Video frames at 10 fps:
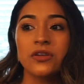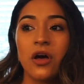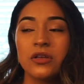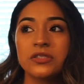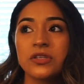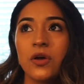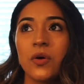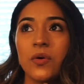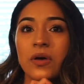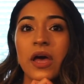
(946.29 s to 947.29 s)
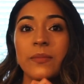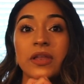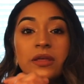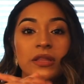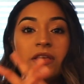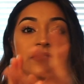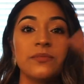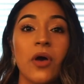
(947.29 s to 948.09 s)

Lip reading: Also, I'm gonna leave some